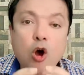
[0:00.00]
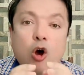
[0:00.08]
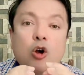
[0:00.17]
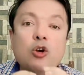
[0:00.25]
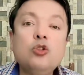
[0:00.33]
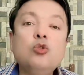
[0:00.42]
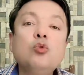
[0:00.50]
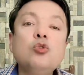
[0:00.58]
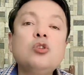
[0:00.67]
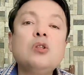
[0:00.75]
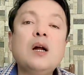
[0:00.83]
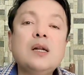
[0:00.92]
or
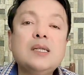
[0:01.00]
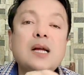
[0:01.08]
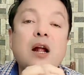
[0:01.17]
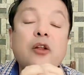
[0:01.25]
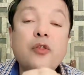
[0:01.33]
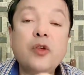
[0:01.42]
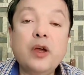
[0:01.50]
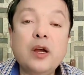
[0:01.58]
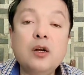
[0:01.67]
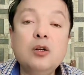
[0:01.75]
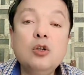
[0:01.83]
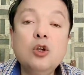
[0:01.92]
those thoughts are there
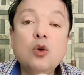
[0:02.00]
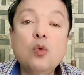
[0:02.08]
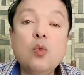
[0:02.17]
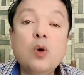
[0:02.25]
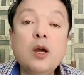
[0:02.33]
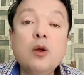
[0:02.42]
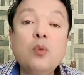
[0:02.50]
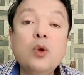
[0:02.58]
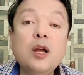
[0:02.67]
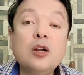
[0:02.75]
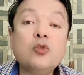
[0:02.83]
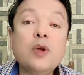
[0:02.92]
where
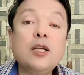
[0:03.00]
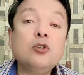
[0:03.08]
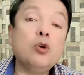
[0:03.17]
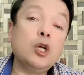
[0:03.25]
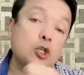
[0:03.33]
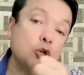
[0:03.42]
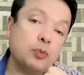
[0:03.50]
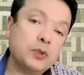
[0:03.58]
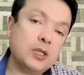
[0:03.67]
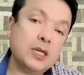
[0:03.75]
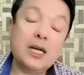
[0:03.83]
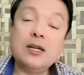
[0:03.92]
we are trying to adopt
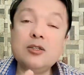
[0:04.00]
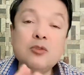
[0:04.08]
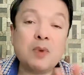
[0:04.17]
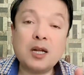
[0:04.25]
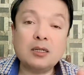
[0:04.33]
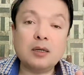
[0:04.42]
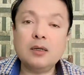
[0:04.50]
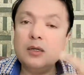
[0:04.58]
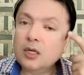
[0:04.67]
it. It doesn't matter.